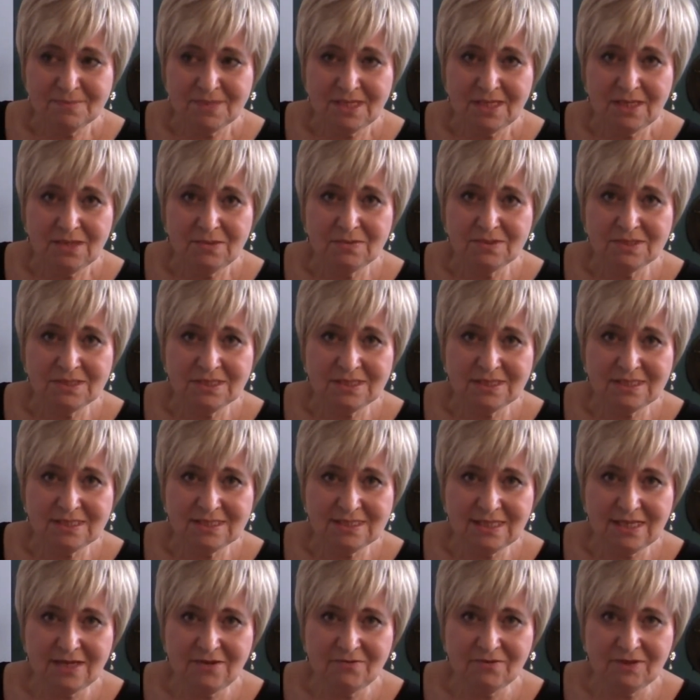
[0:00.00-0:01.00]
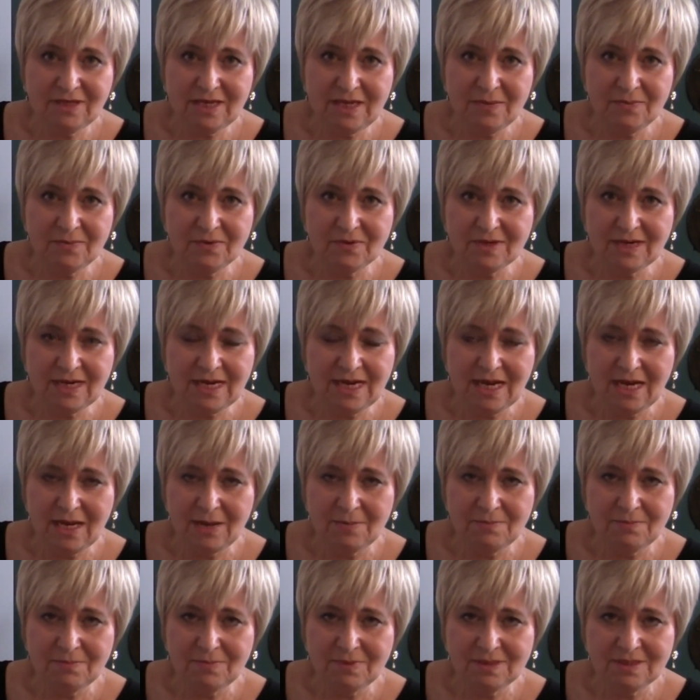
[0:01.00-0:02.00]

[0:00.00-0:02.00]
He was in a slave labor camp,